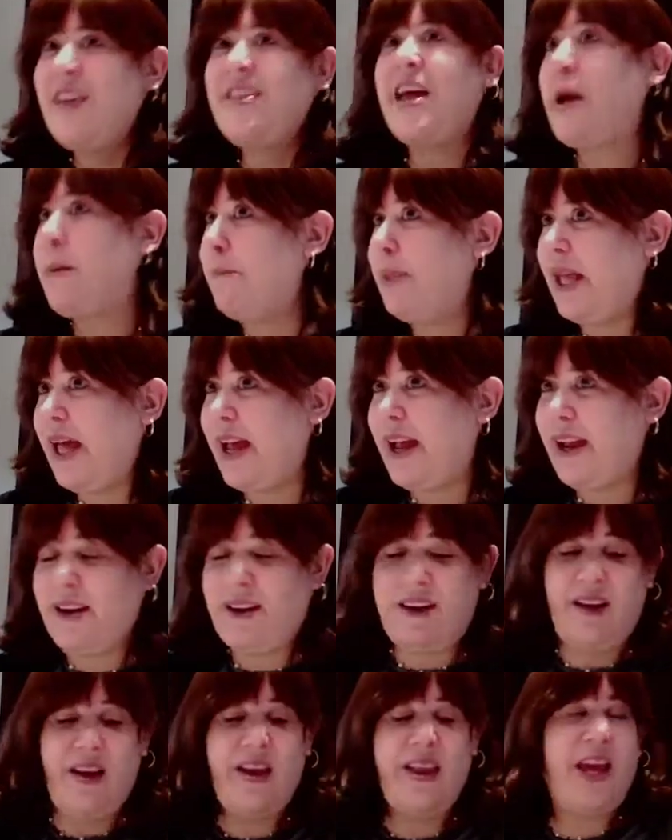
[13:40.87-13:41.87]
They
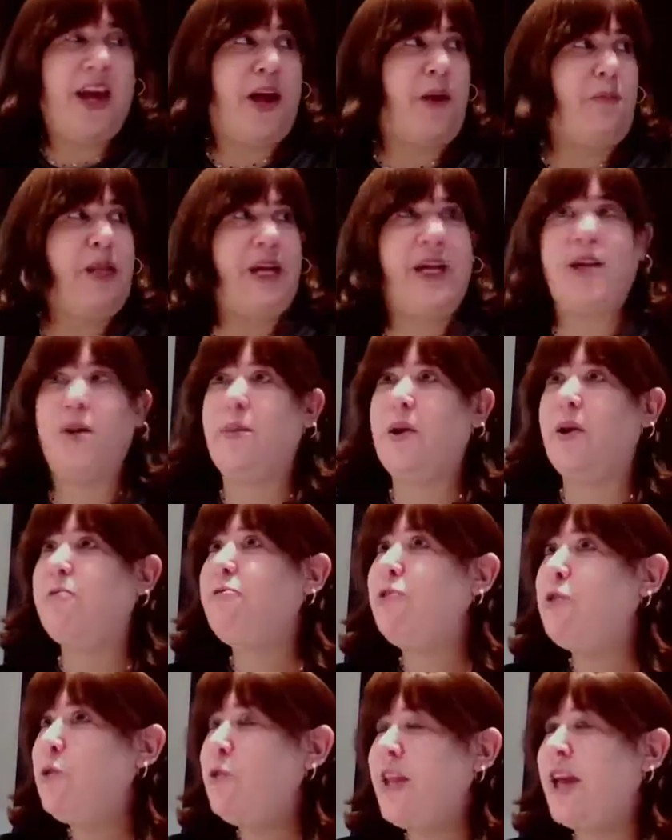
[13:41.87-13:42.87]
complained. They complained about
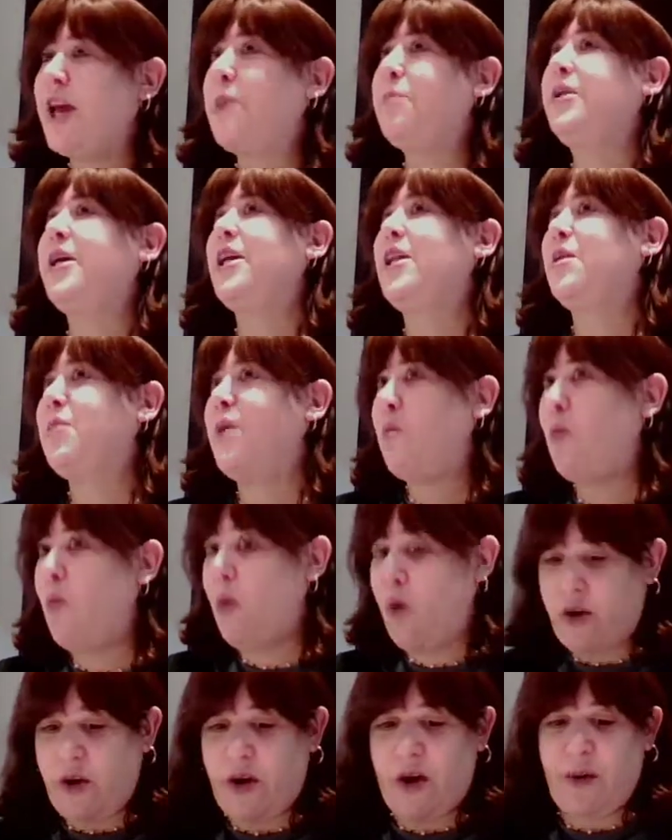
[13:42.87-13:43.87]
food, they complained about
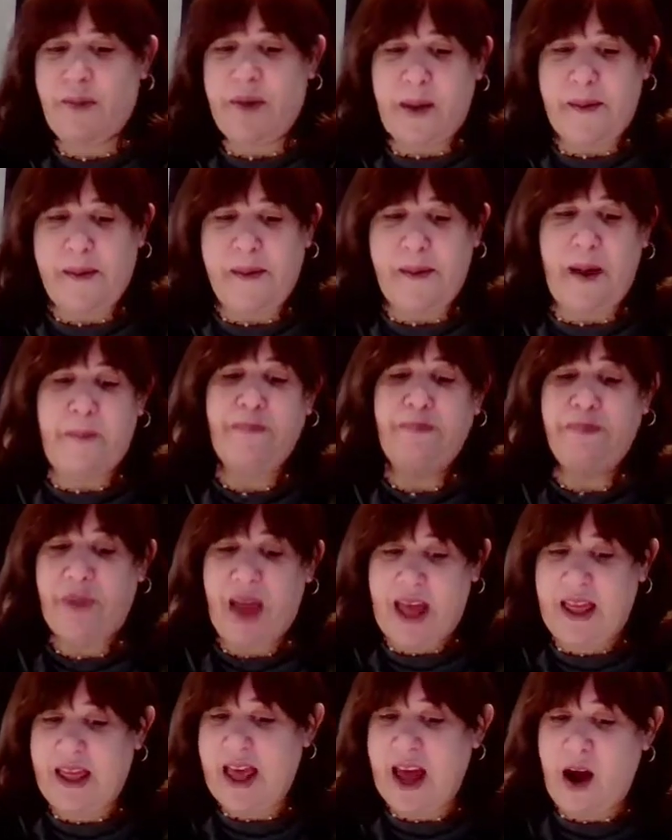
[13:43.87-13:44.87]
water, blah, blah, blah.
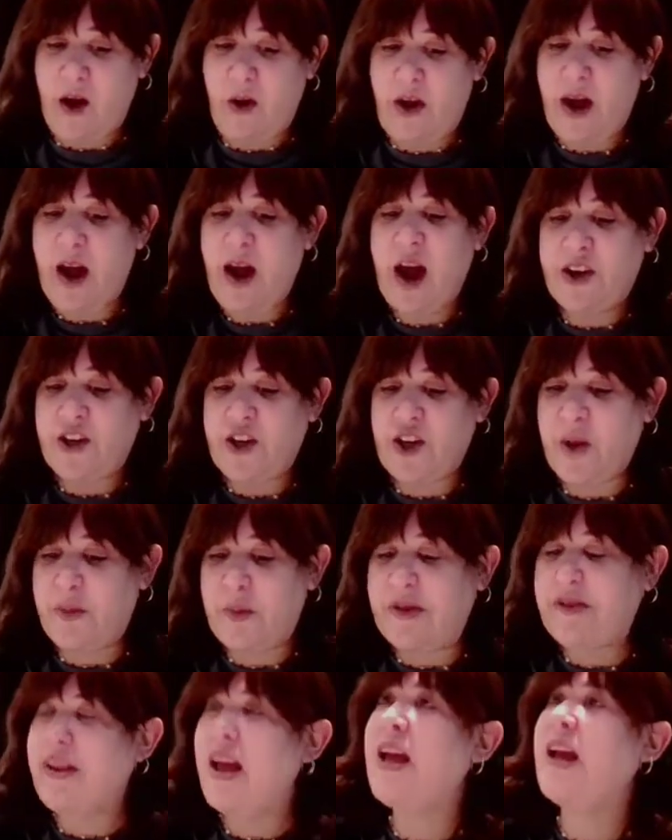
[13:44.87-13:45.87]
And now Hashem
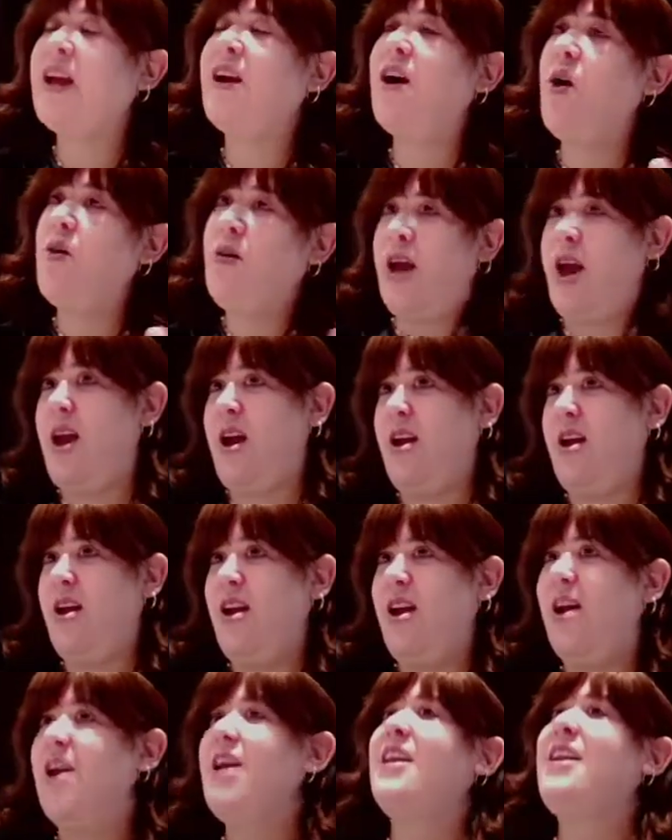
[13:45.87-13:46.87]
is saying, okay,
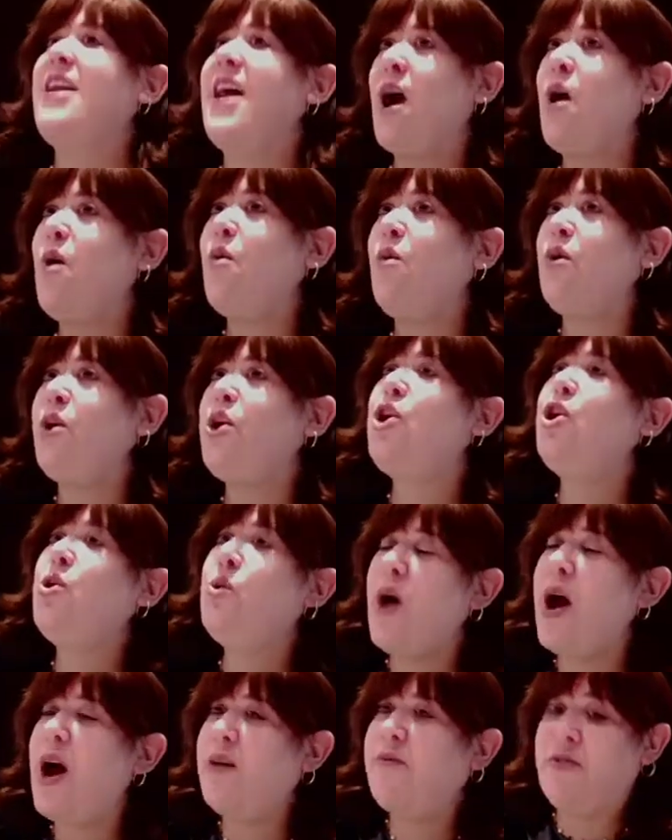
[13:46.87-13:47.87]
now
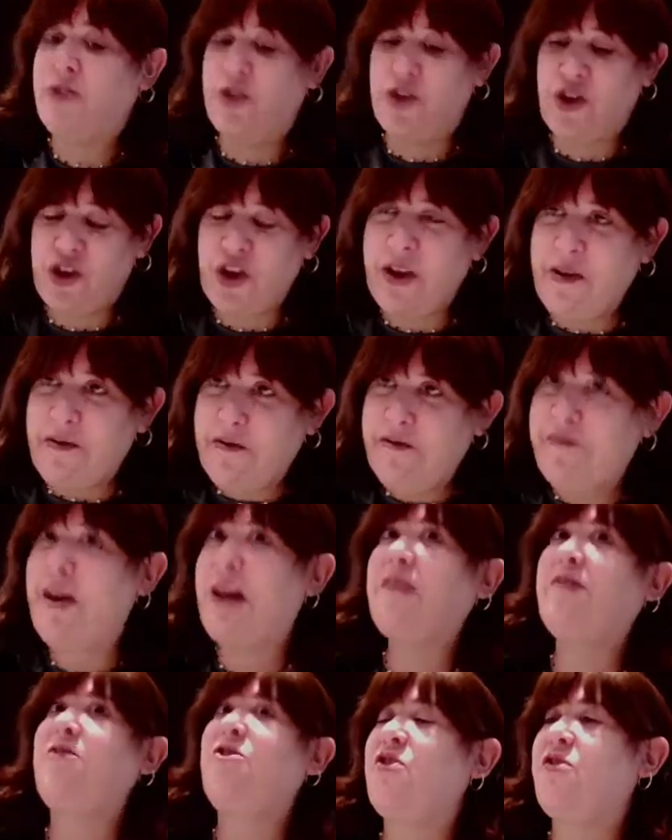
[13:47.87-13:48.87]
you have to
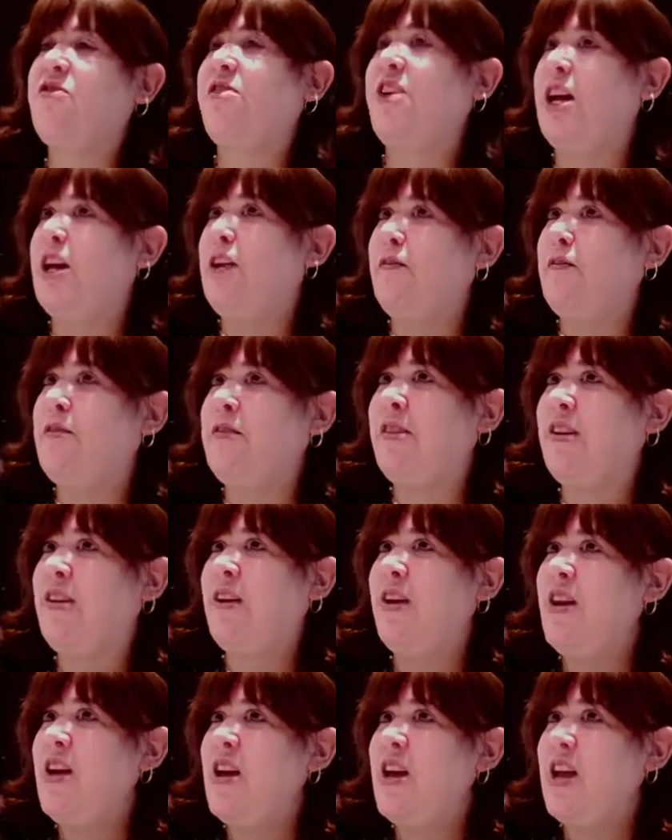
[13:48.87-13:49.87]
invest yourselves
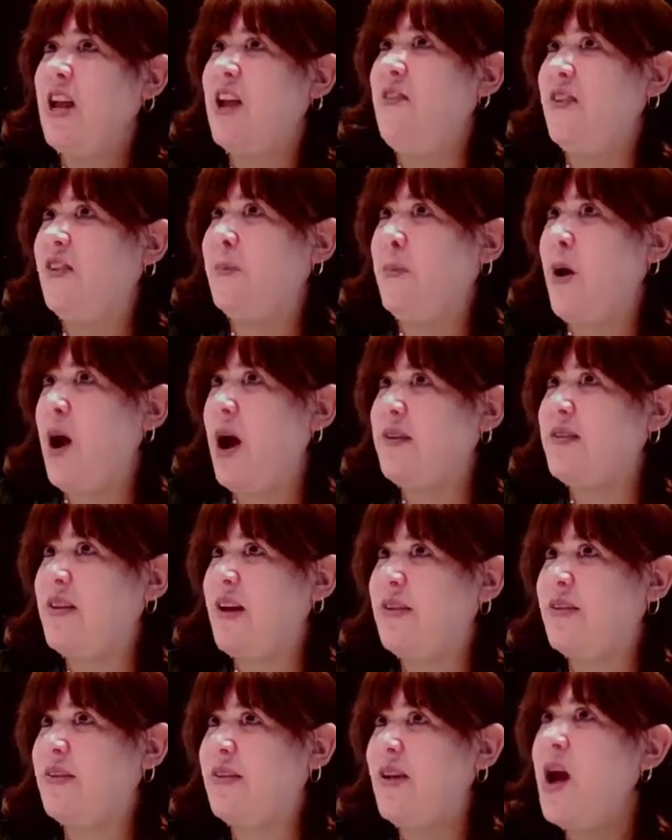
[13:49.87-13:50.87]
in this
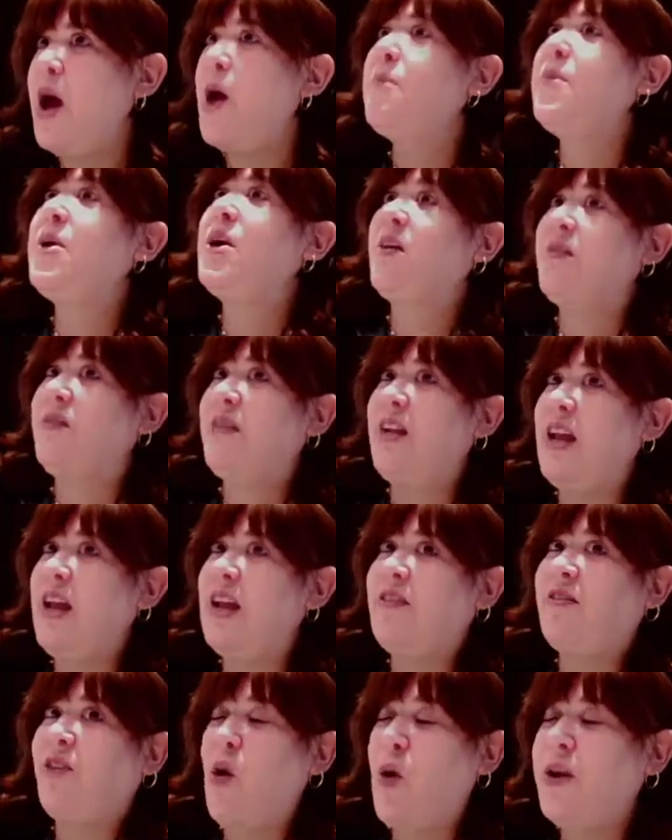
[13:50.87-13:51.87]
process, because
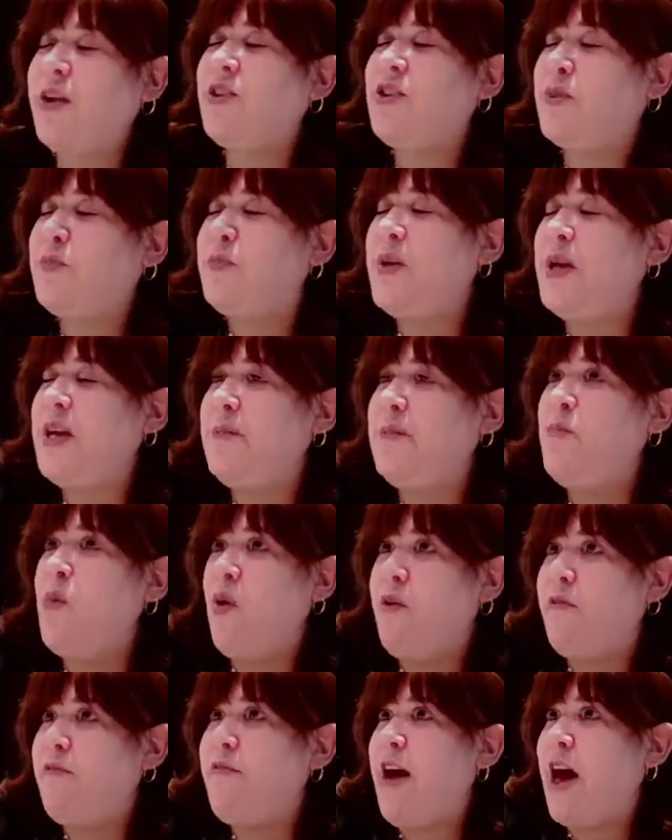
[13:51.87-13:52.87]
it's going to be
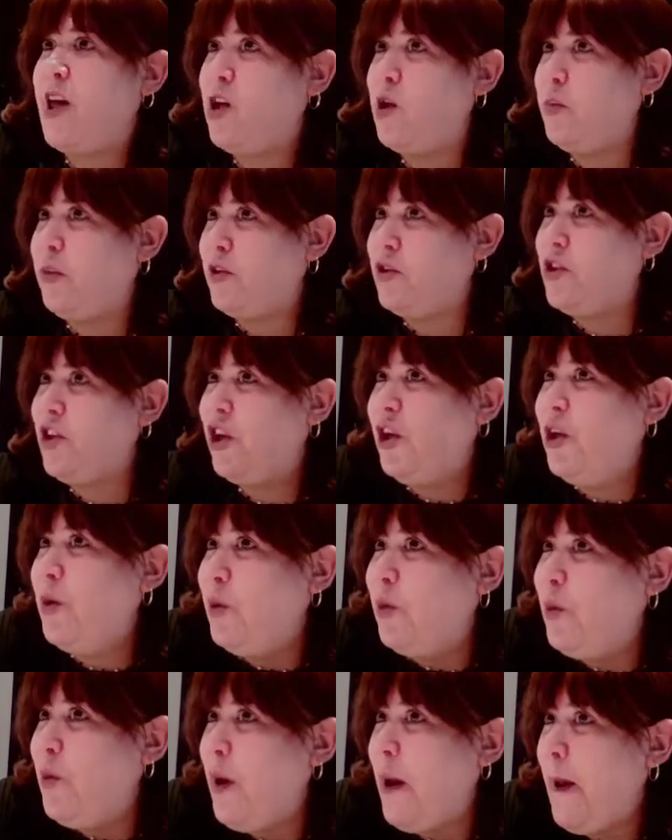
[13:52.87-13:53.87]
more valuable to
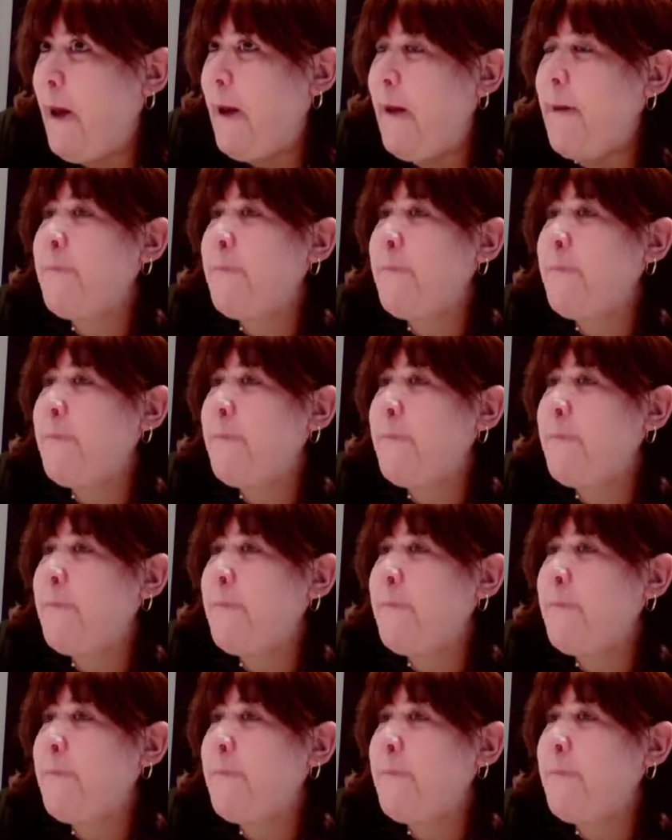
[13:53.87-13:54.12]
you